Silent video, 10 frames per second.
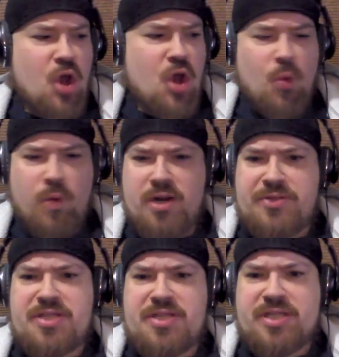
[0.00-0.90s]
Where did
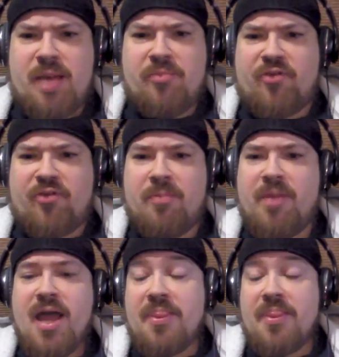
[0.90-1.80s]
this come from?
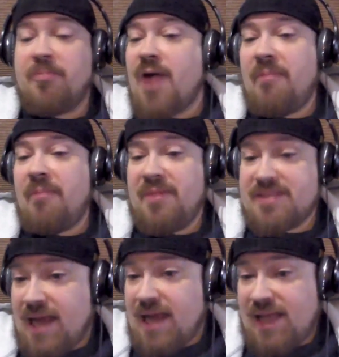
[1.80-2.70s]
The problem is,
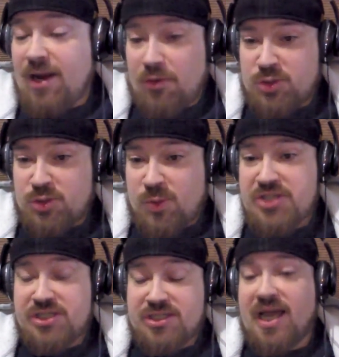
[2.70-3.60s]
I like all those
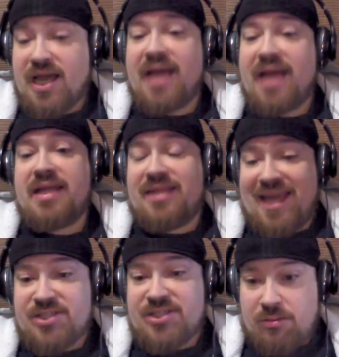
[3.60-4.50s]
questions. I need the
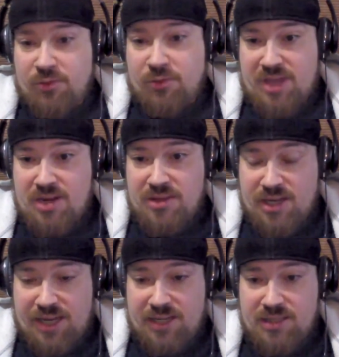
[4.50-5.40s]
answer before the end of the
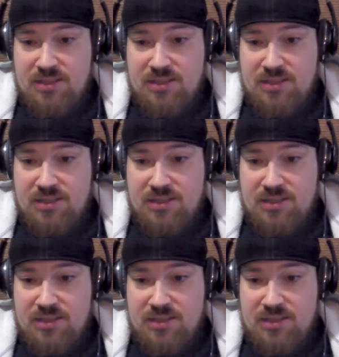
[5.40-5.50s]
night.